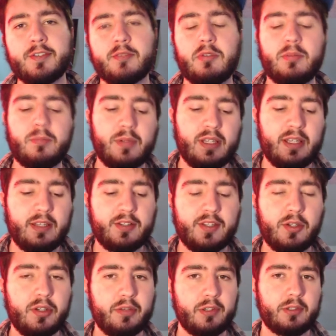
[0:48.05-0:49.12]
It wouldn't be
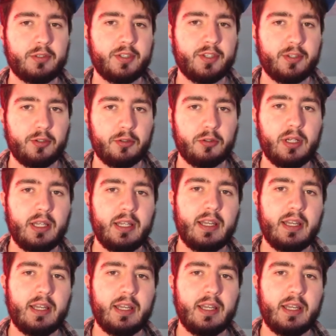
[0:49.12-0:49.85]
too difficult to